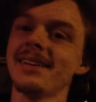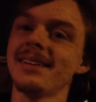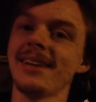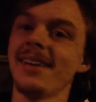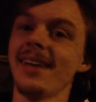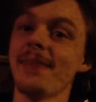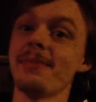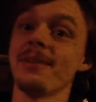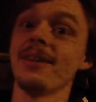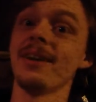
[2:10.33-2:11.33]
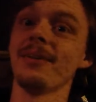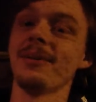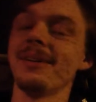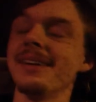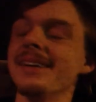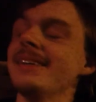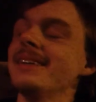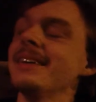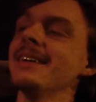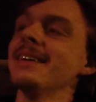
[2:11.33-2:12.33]
No, that'd be great, wouldn't it?
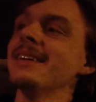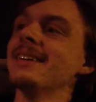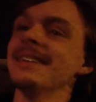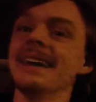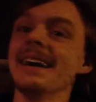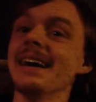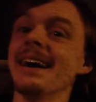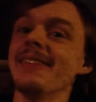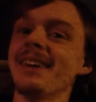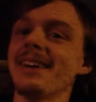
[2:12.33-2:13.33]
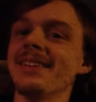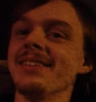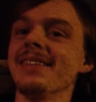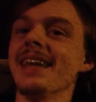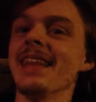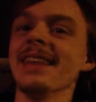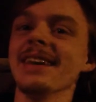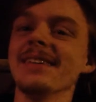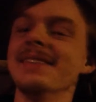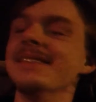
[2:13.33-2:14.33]
No, I'm not gonna do that
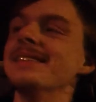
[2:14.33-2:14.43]
though.